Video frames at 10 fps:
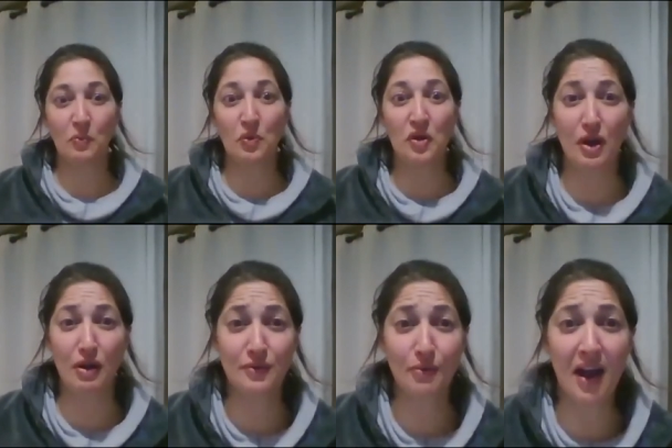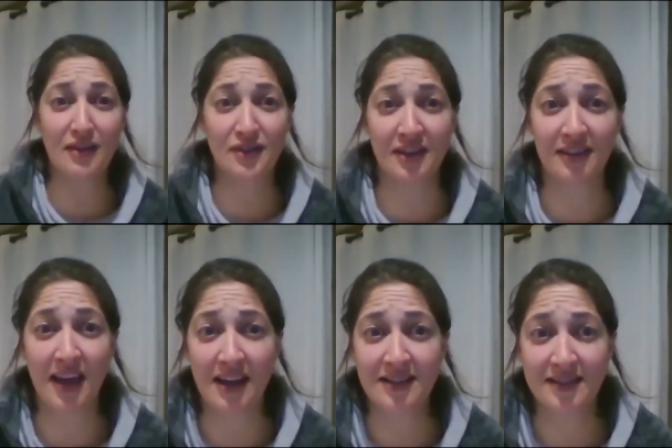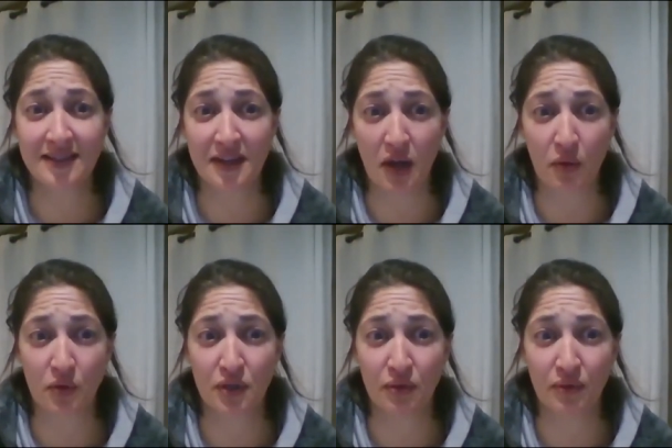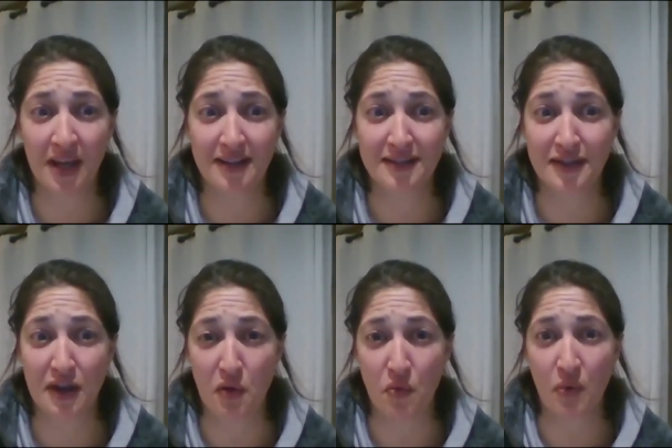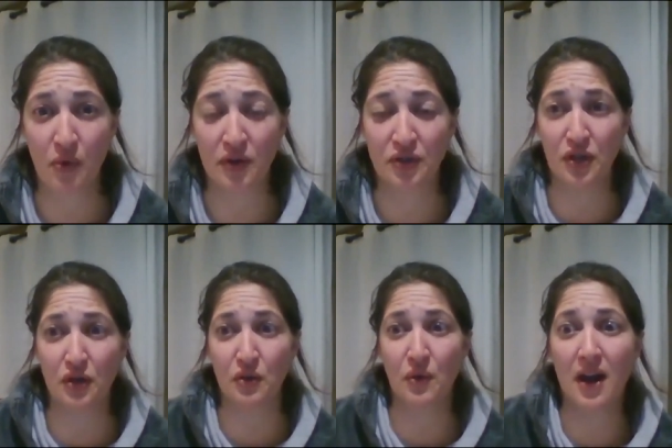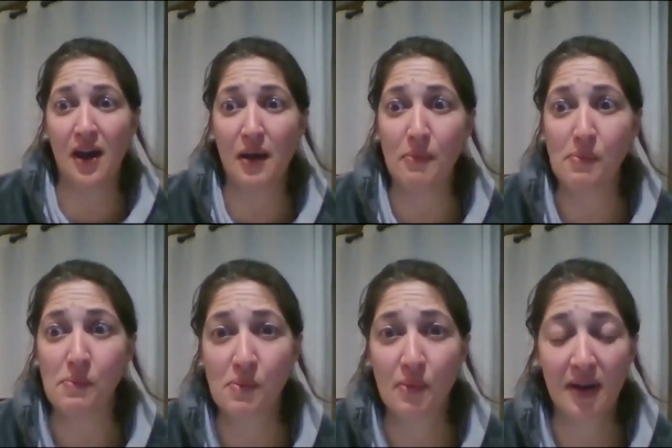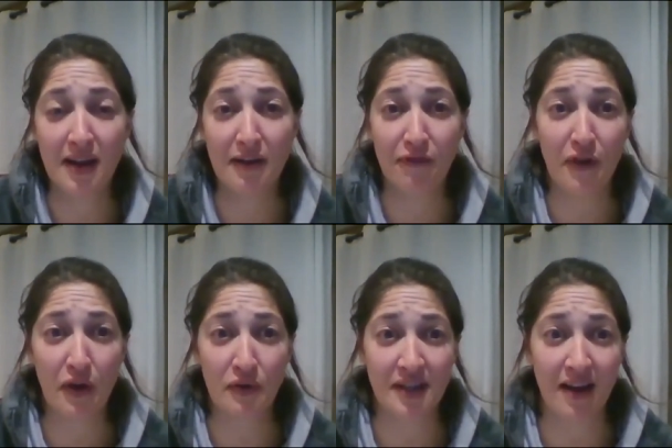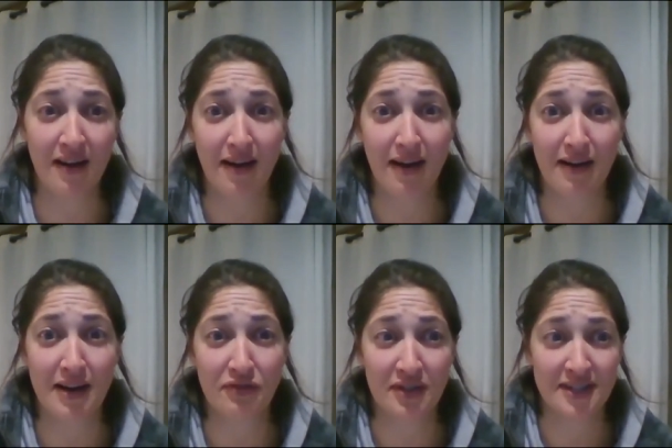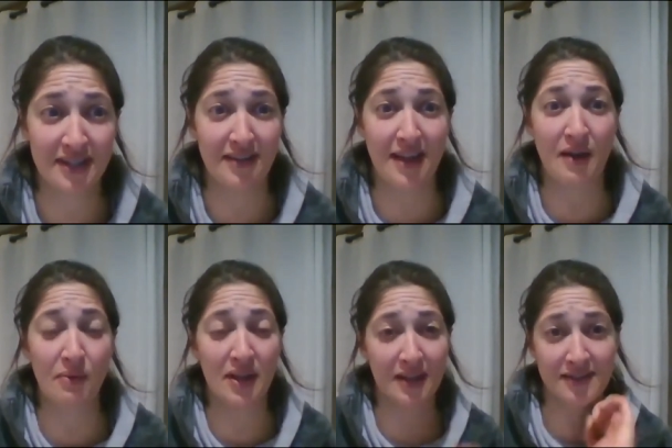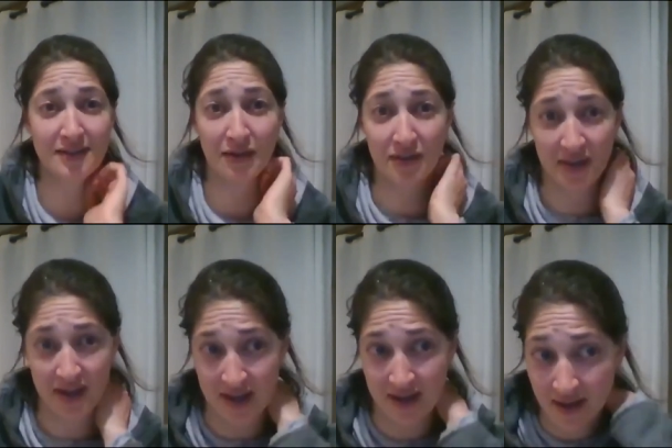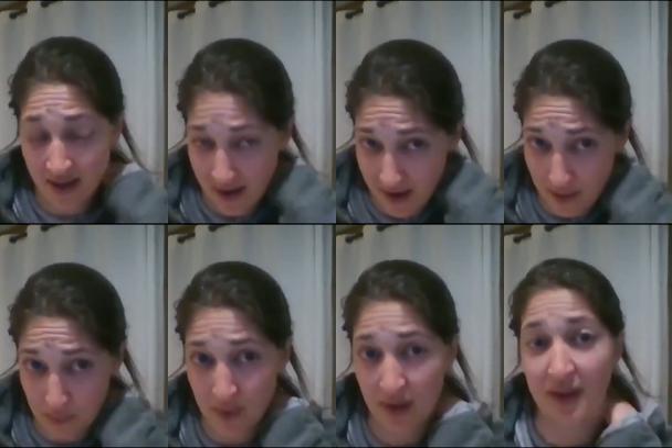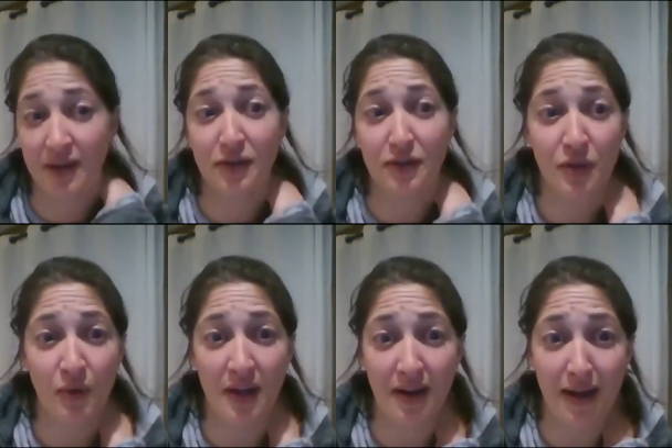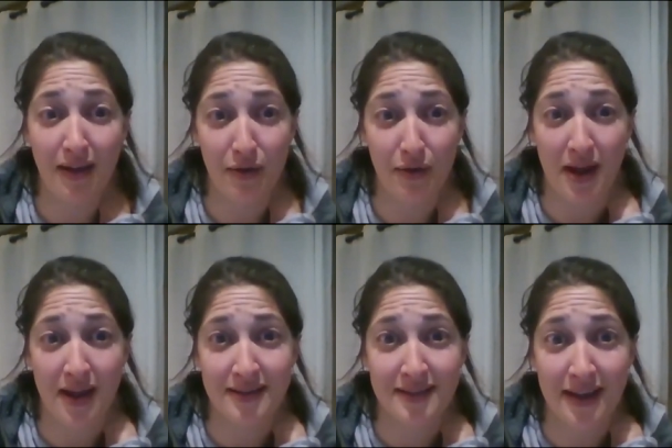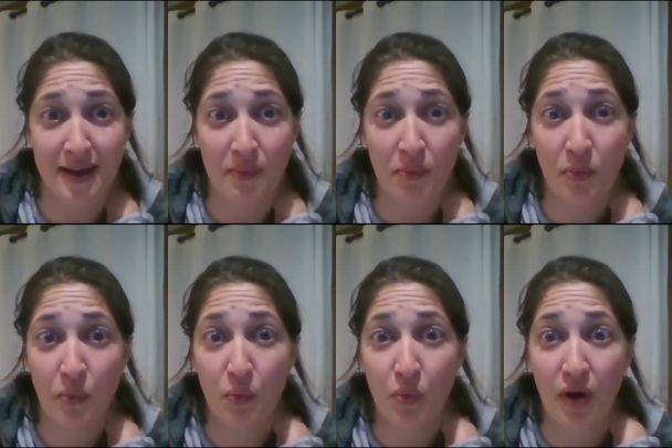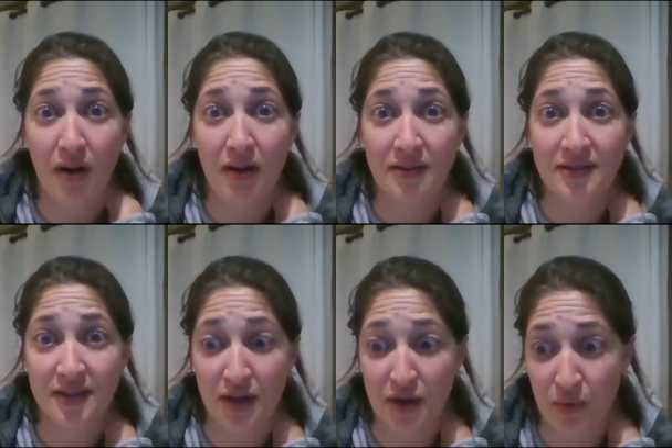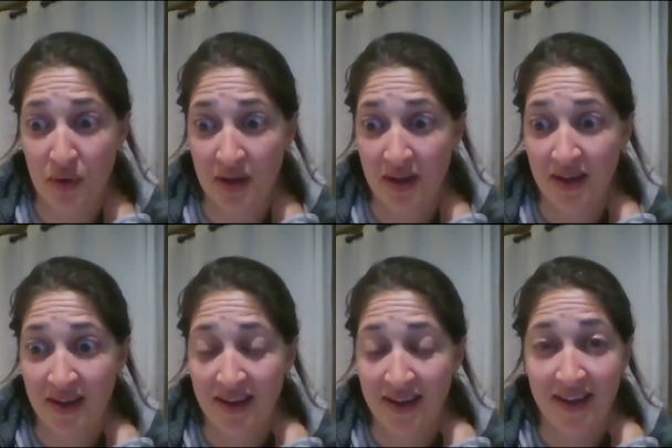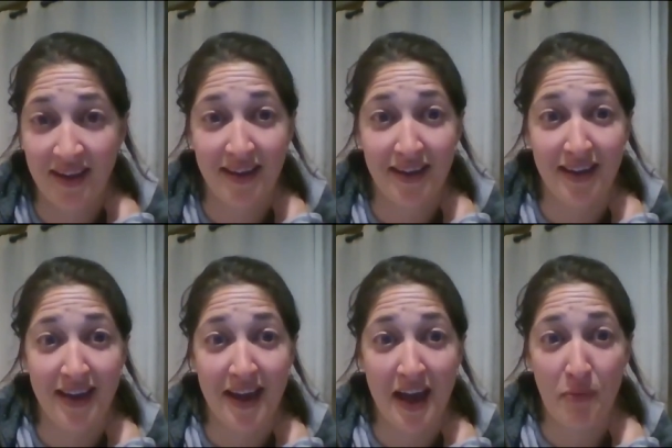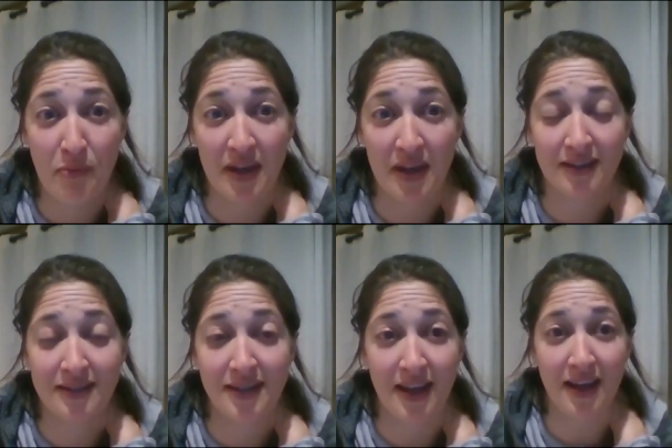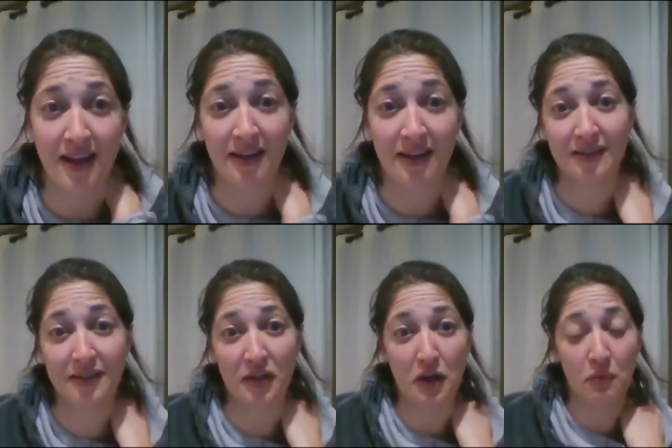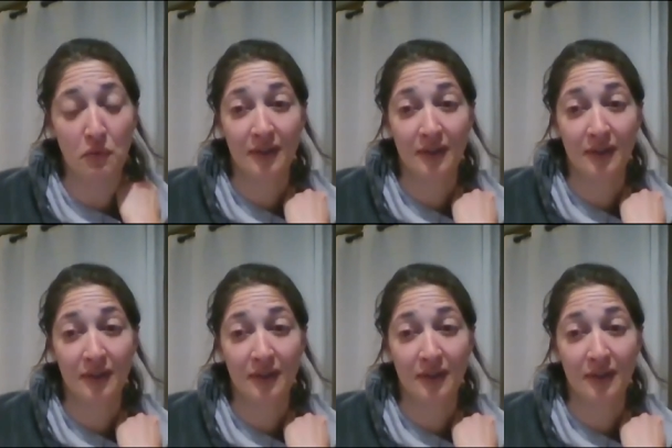Well, those watching, let us, you know, do let us know what would you um if folks are are interested in that, we can certainly um do it. Otherwise, um, we're also happy to, you know.